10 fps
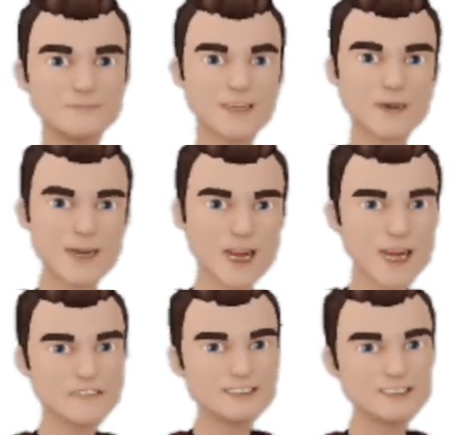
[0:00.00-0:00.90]
Then we
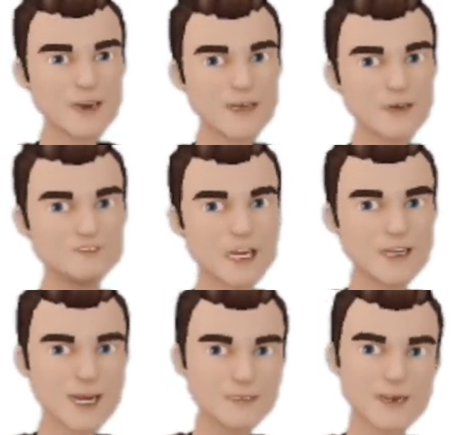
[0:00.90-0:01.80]
have a subject and verb
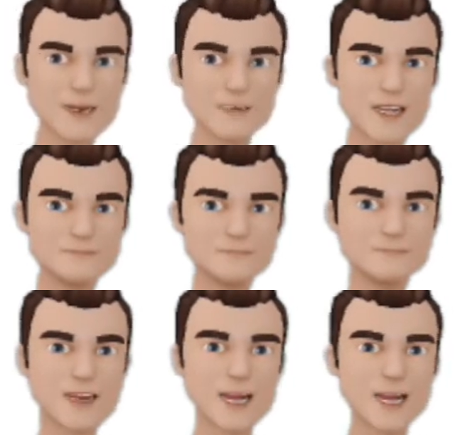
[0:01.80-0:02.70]
after that.
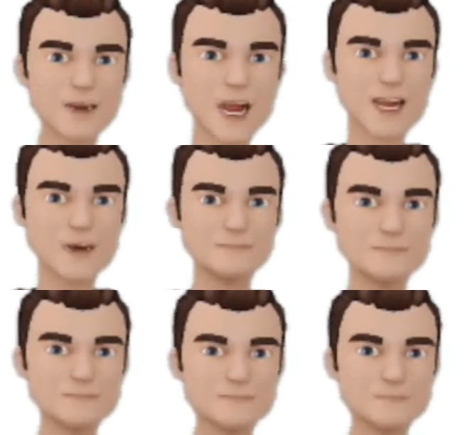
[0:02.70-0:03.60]
I have,
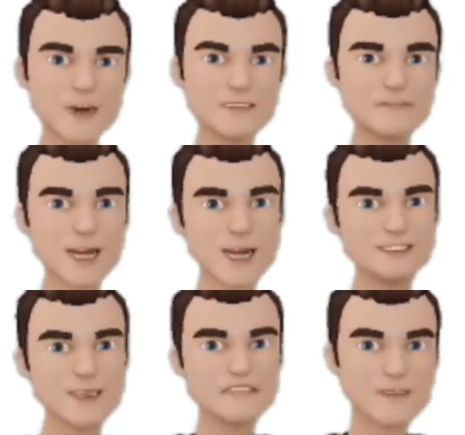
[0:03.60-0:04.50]
whenever I have
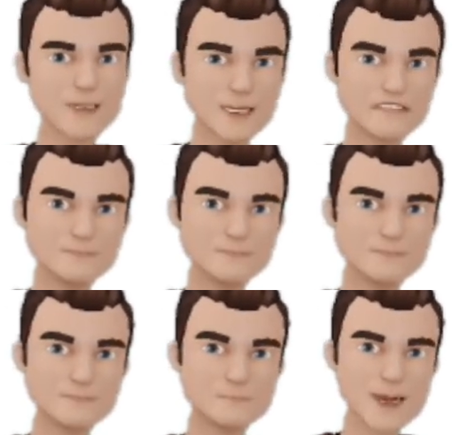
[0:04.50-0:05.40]
some free time.
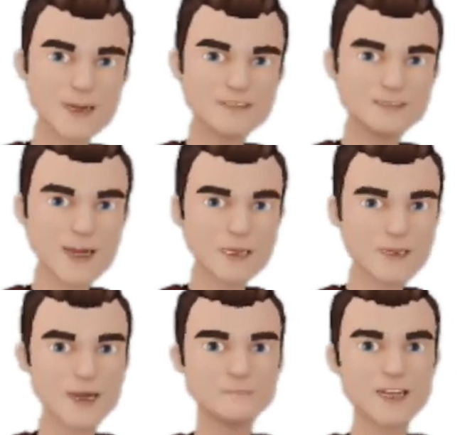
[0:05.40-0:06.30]
And there's no
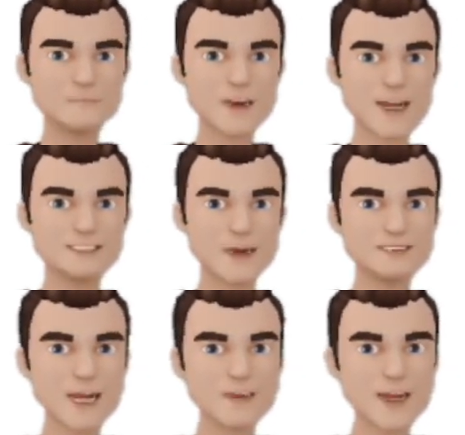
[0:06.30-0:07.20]
comma because it's
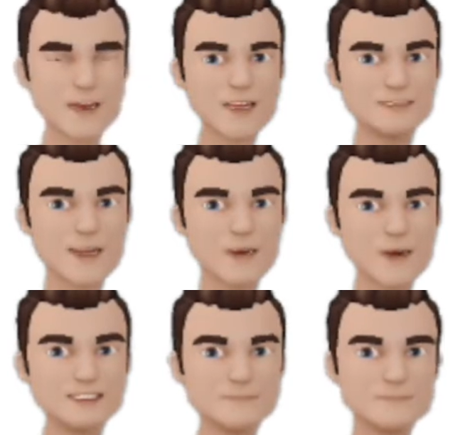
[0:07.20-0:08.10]
at the end of the
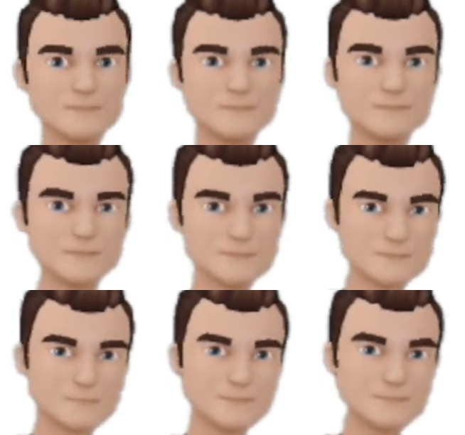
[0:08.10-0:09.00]
sentence.
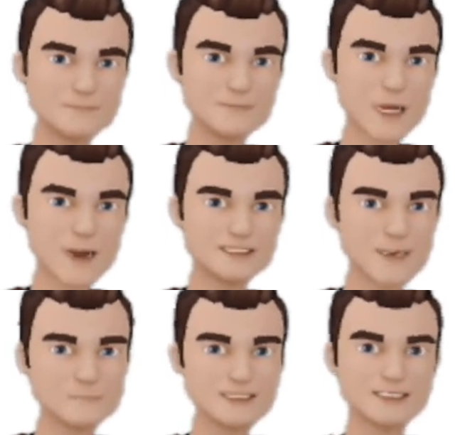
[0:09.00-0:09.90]
Another
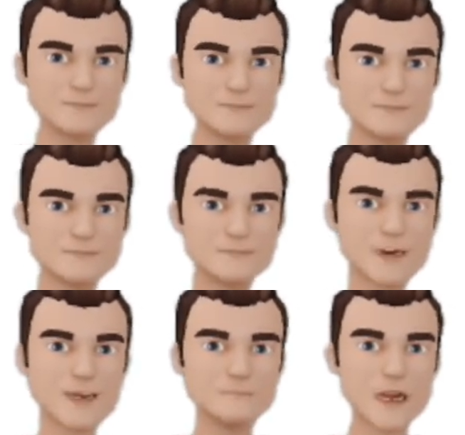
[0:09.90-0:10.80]
sentence,
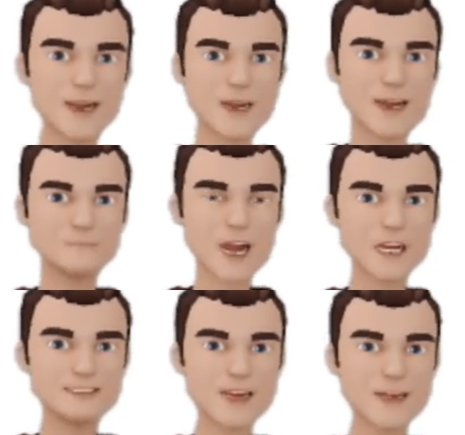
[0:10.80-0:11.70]
she bought a new
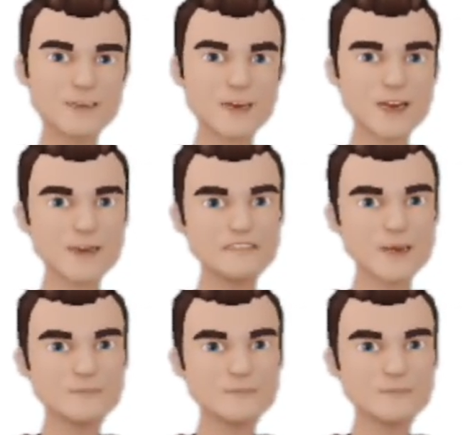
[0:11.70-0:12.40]
purse because her nephew